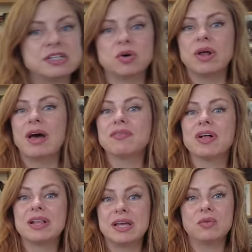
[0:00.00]
don't have
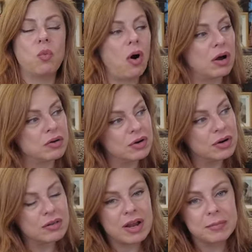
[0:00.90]
clean water
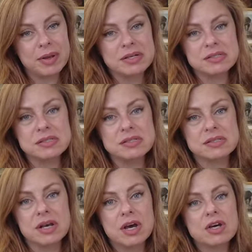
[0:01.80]
in a lot of
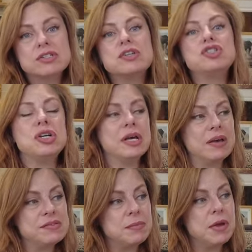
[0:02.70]
places. So she
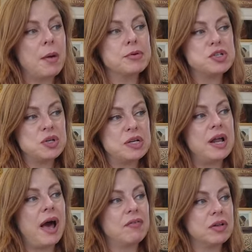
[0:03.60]
gives them the opportunity
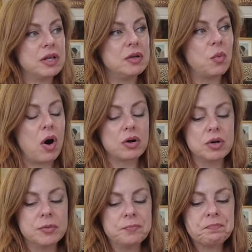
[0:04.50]
to have clean water.